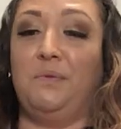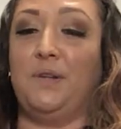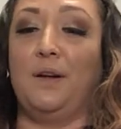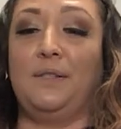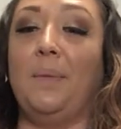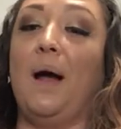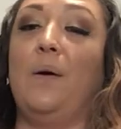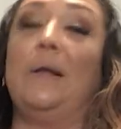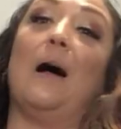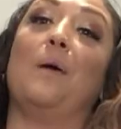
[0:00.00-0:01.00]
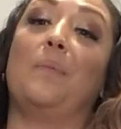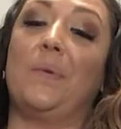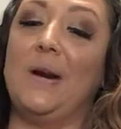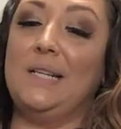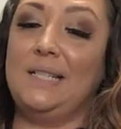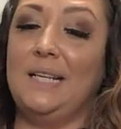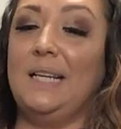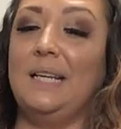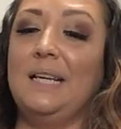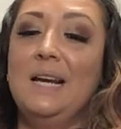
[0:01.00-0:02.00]
We've talked about our
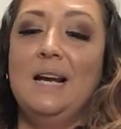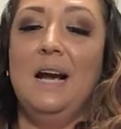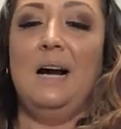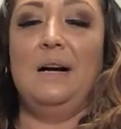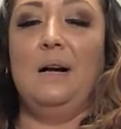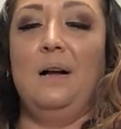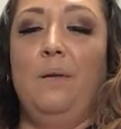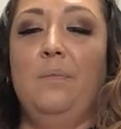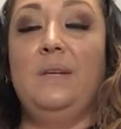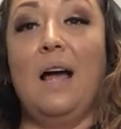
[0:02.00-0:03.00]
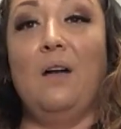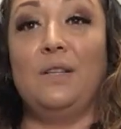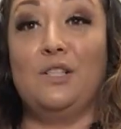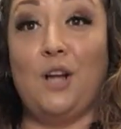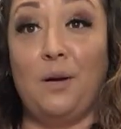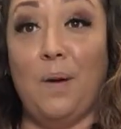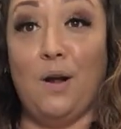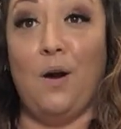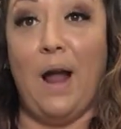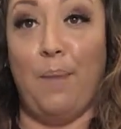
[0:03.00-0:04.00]
pricing. Now let's talk
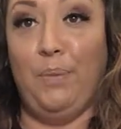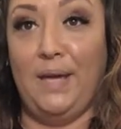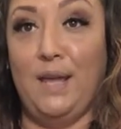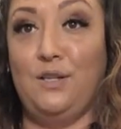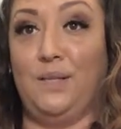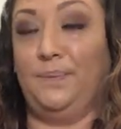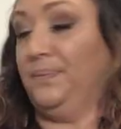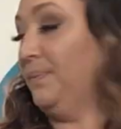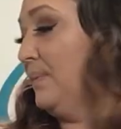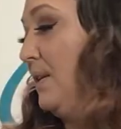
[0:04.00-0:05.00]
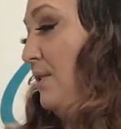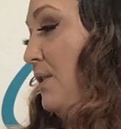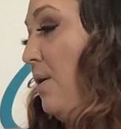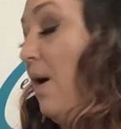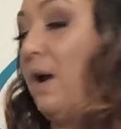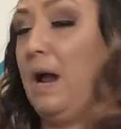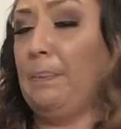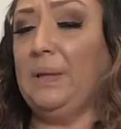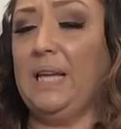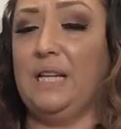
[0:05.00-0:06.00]
about our application. So our
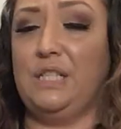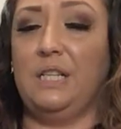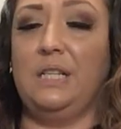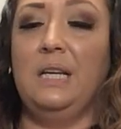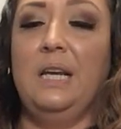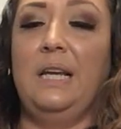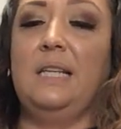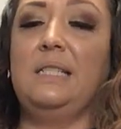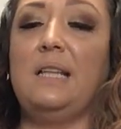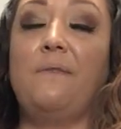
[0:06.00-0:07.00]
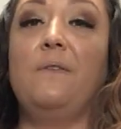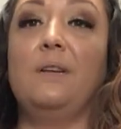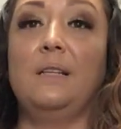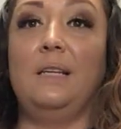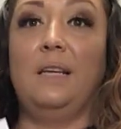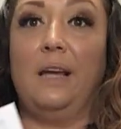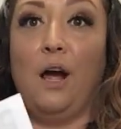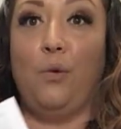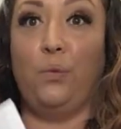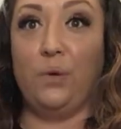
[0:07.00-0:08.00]
application is definitely
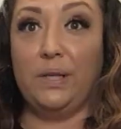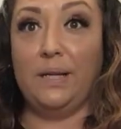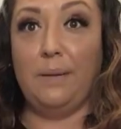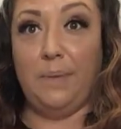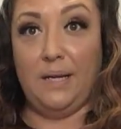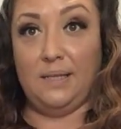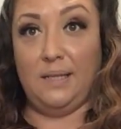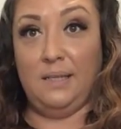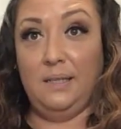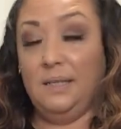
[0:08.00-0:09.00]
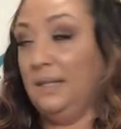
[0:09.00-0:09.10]
a really amazing